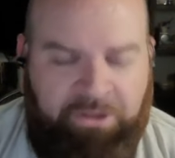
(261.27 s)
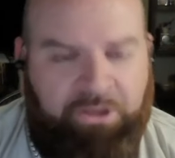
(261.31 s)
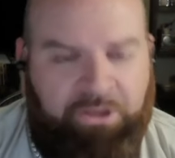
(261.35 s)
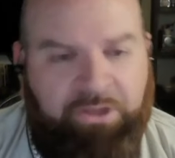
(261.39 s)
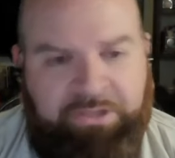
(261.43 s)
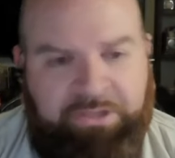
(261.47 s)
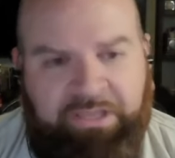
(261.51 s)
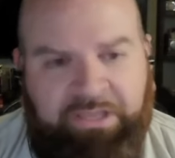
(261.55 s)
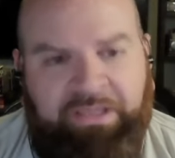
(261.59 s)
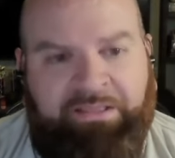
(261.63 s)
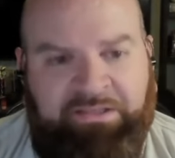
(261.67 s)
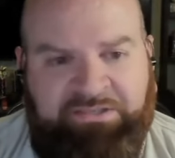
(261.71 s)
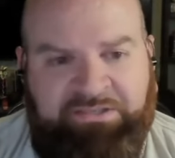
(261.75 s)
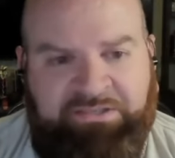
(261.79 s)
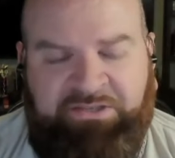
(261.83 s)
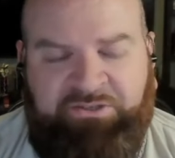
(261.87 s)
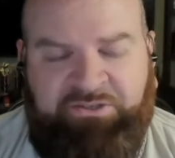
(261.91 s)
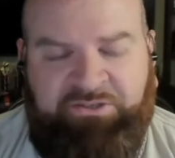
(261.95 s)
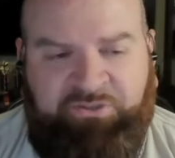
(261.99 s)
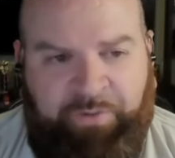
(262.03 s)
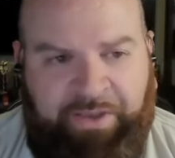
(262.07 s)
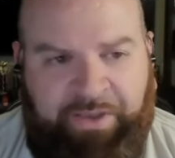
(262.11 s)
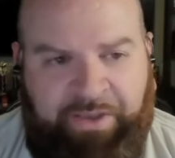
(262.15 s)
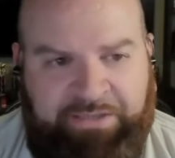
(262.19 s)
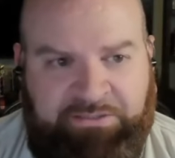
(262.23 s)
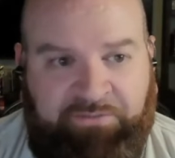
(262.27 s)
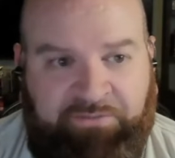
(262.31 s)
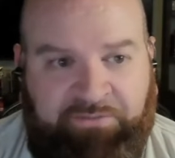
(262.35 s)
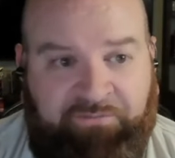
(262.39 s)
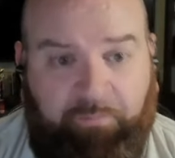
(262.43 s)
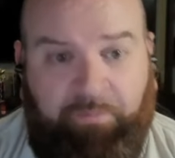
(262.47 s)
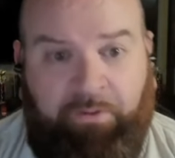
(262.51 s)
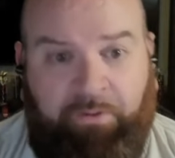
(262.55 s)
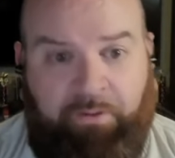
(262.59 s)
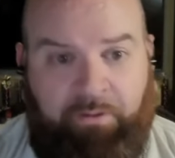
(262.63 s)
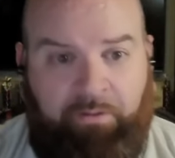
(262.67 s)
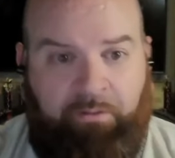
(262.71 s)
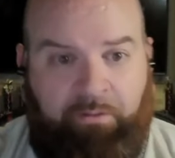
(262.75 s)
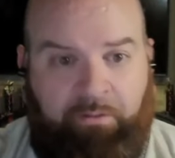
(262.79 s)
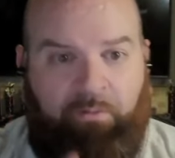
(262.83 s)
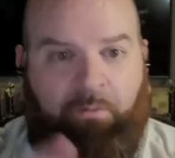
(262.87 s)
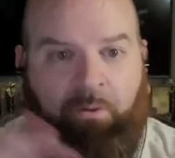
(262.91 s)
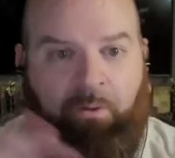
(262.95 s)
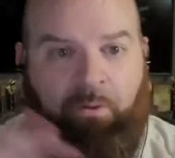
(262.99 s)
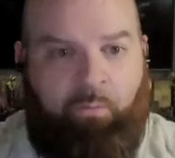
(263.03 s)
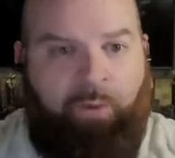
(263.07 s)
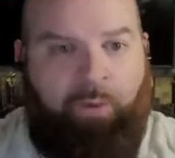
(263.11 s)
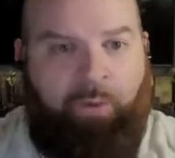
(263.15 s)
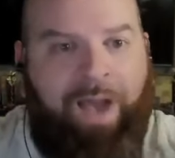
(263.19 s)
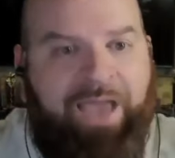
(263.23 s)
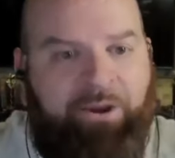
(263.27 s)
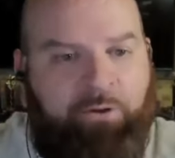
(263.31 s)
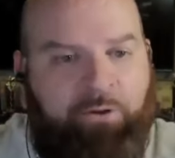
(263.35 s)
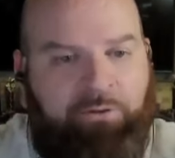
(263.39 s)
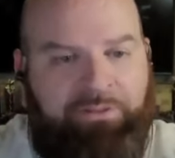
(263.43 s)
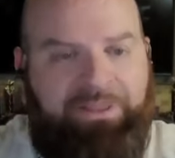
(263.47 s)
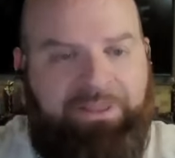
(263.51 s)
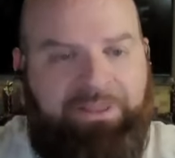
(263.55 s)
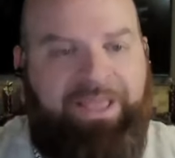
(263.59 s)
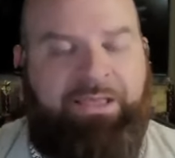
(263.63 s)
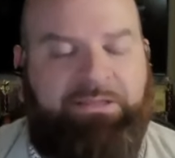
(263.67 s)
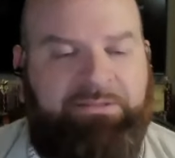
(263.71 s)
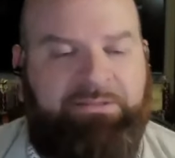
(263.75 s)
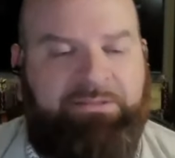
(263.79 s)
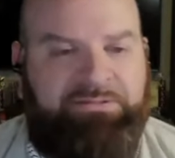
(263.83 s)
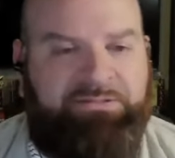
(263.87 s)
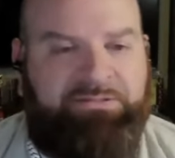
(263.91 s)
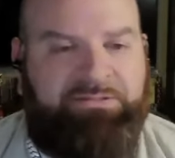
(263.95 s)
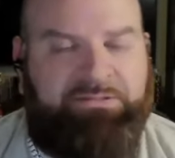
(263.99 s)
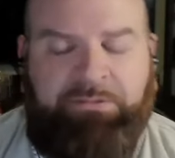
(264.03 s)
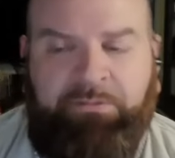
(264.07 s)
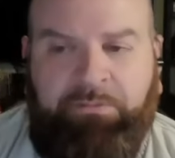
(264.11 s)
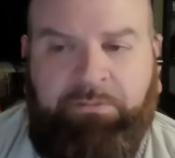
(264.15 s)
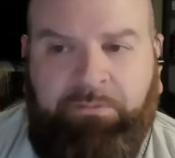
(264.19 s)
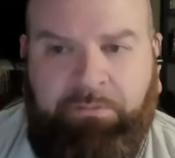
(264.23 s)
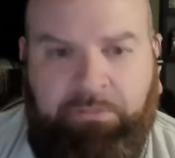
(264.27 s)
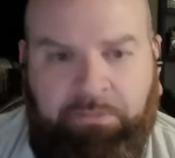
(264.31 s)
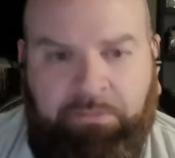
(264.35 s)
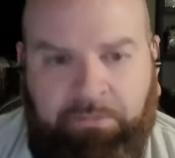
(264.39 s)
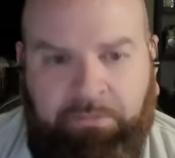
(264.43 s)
But looking at the situation from a wider lens,